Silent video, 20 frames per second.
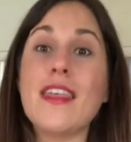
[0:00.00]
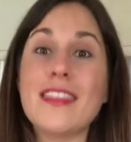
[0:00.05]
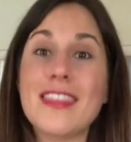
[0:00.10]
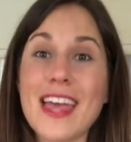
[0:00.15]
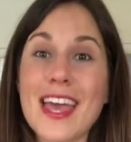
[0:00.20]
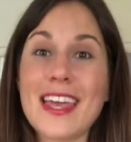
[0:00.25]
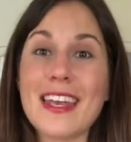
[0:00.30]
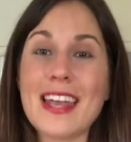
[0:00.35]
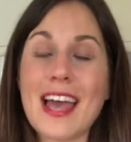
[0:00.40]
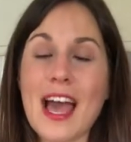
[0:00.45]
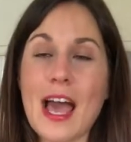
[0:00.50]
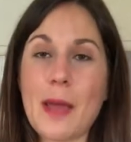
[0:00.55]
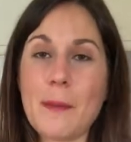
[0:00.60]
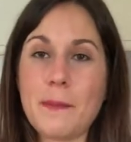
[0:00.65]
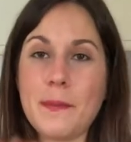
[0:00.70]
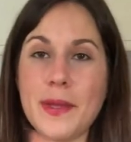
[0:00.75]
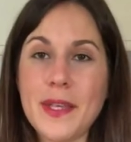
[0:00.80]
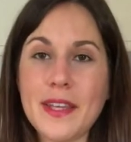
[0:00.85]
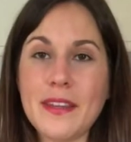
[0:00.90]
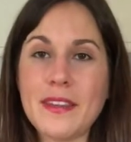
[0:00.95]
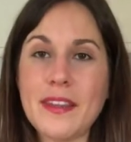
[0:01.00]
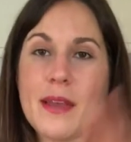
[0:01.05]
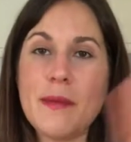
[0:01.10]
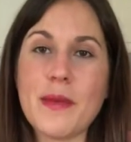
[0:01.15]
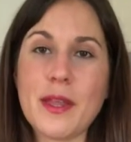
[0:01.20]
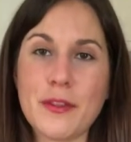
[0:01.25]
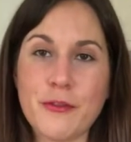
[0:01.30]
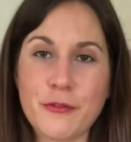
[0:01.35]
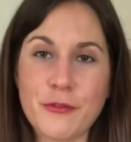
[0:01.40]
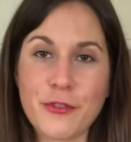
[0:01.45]
then I peel them
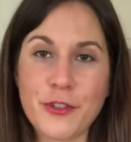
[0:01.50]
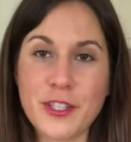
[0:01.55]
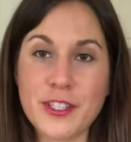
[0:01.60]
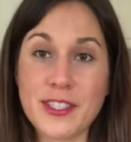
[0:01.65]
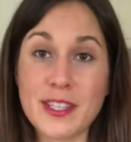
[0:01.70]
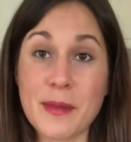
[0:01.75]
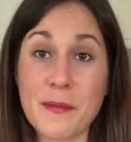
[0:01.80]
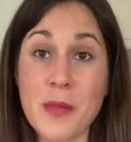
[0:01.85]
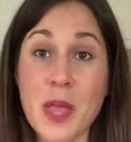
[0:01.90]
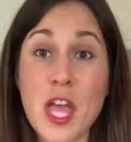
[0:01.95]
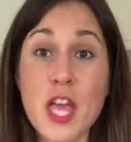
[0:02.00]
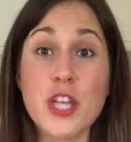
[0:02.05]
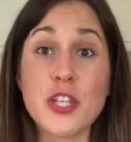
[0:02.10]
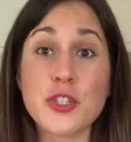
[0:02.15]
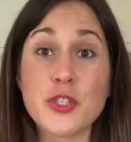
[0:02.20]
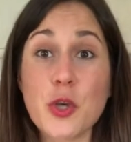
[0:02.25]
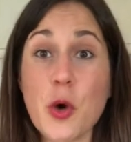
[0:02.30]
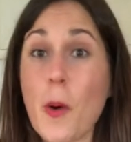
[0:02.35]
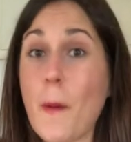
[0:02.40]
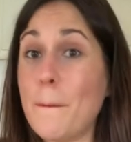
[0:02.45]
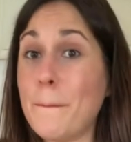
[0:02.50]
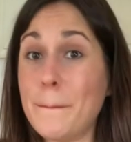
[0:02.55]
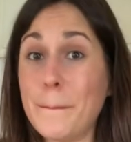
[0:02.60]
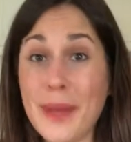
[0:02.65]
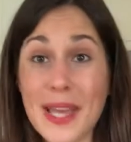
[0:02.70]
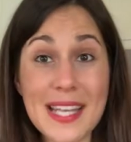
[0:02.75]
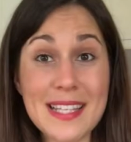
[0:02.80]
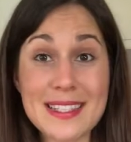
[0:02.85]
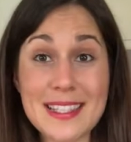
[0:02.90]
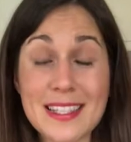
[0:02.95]
and freeze them. So
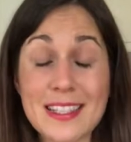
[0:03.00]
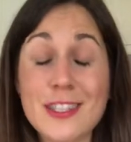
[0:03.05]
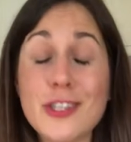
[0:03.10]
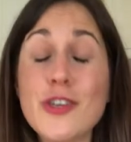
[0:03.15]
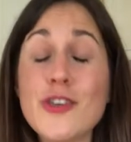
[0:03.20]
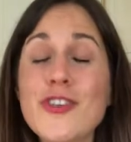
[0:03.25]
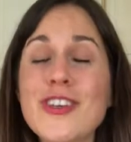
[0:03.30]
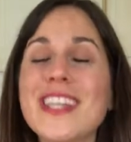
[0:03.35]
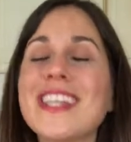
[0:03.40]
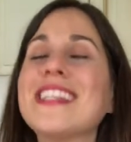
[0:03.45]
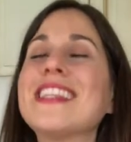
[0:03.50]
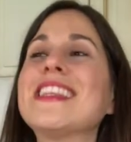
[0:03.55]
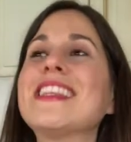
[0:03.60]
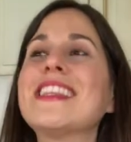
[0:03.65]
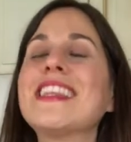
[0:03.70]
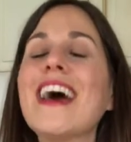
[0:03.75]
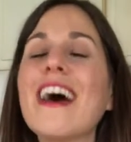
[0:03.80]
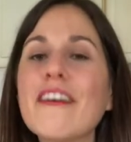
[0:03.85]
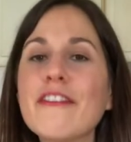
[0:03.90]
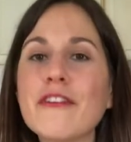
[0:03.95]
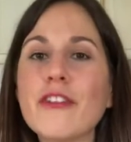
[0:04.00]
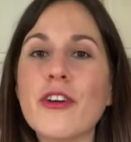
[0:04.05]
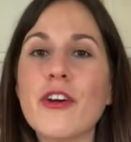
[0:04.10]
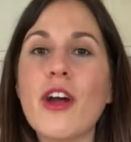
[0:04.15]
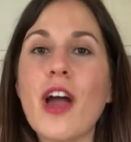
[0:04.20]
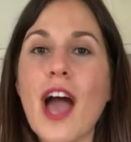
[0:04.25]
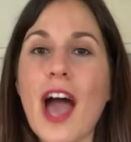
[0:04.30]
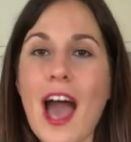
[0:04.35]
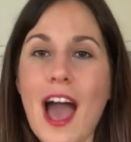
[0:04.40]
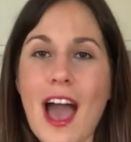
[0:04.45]
basically, you can
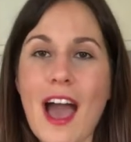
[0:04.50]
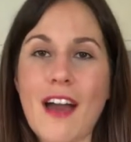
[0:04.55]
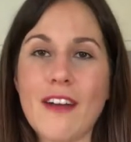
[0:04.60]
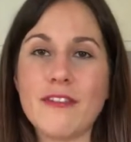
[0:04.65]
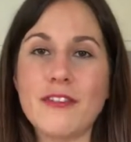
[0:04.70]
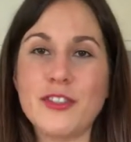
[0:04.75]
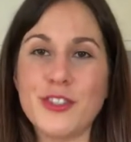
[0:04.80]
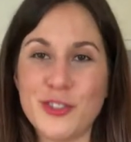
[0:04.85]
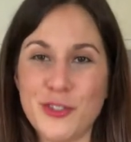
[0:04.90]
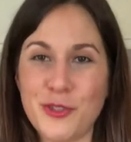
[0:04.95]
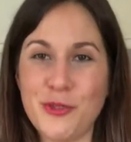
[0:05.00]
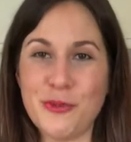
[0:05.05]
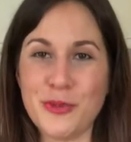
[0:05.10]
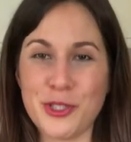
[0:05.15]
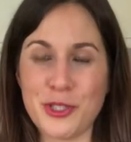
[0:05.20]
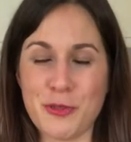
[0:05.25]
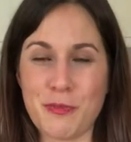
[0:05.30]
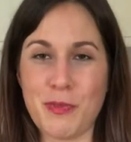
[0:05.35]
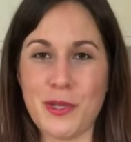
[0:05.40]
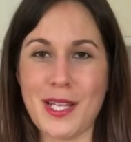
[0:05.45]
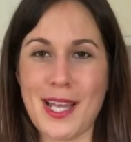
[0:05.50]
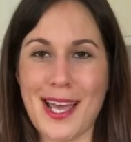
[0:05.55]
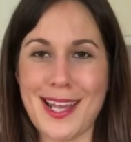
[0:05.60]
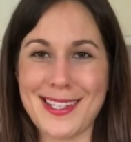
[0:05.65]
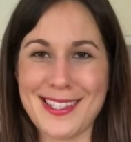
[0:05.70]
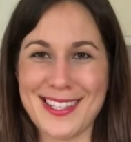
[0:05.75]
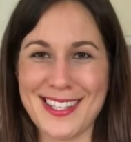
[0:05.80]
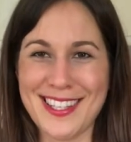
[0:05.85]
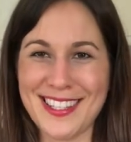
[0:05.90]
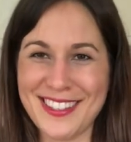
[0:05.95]
never have too much
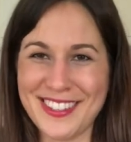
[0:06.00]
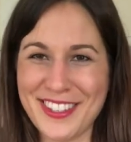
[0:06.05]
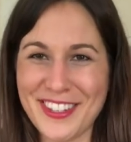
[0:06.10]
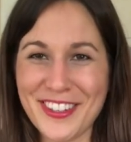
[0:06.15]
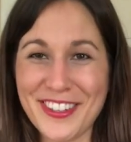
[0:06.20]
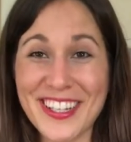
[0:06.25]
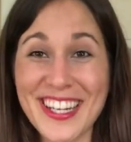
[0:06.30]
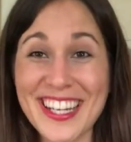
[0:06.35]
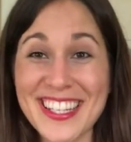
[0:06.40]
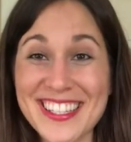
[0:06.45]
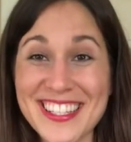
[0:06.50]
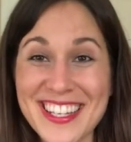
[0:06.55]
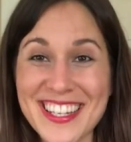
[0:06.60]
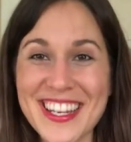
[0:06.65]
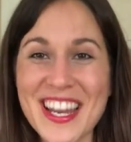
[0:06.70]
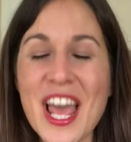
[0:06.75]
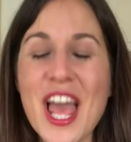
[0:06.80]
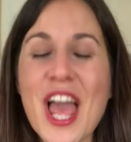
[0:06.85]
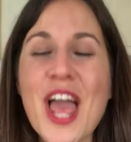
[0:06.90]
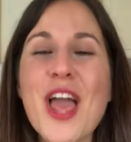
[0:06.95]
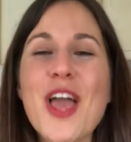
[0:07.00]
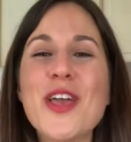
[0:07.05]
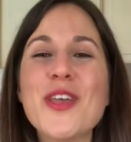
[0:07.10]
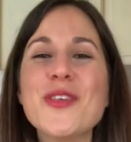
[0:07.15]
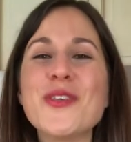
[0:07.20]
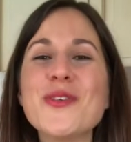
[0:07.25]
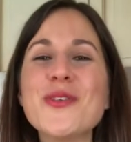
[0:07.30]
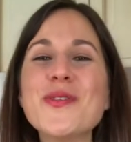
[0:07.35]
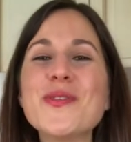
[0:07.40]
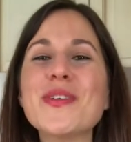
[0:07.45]
bananas in your kitchen.
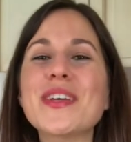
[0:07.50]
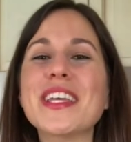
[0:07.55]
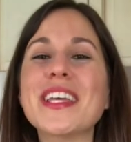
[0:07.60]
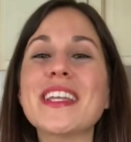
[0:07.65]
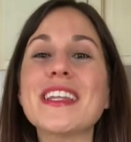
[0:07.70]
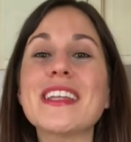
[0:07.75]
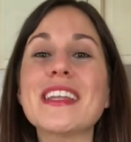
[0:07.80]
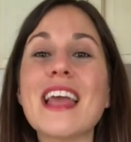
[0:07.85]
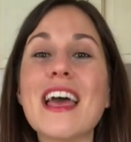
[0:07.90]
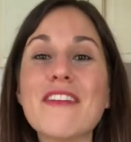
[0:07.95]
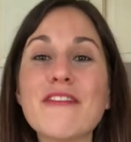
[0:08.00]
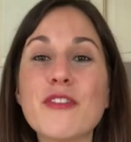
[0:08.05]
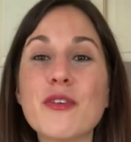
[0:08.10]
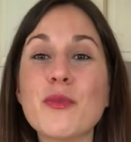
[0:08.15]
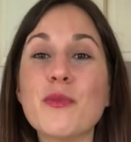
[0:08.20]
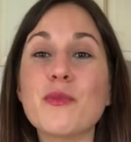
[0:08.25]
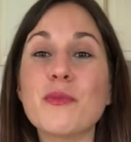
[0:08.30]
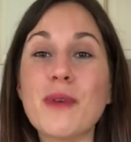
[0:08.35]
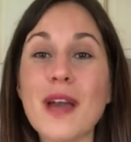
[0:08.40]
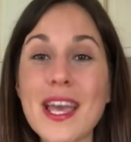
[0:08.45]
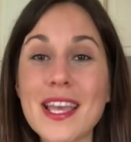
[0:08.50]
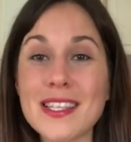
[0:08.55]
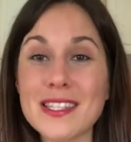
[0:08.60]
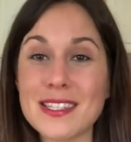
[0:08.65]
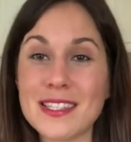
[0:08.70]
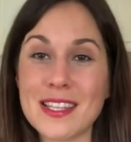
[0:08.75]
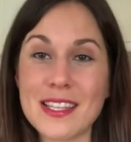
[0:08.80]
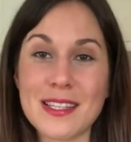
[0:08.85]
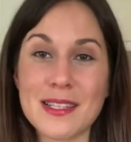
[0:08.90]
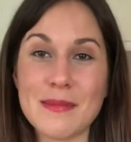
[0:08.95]
You can never
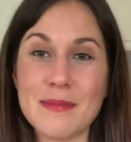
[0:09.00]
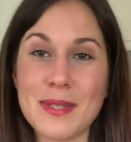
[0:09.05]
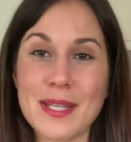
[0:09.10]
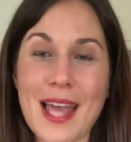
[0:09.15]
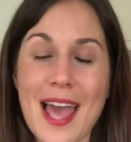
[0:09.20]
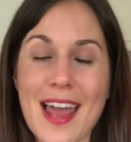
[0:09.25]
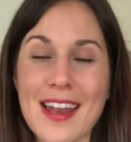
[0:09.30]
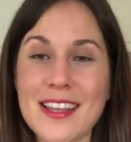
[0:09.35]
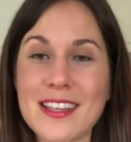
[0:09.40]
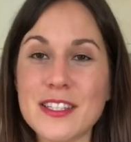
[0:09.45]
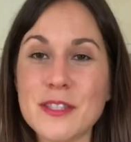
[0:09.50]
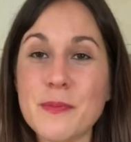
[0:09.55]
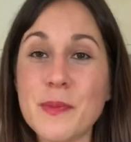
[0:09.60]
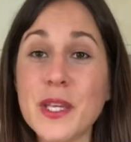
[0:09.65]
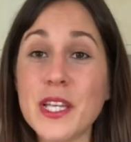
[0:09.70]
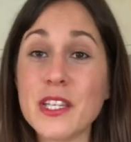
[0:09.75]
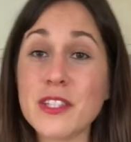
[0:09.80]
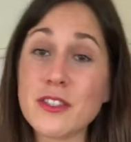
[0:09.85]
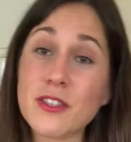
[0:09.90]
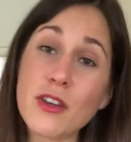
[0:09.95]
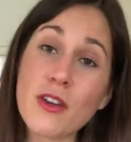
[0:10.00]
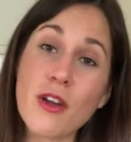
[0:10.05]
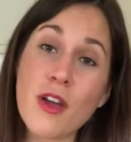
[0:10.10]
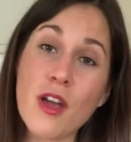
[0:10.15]
waste any bananas because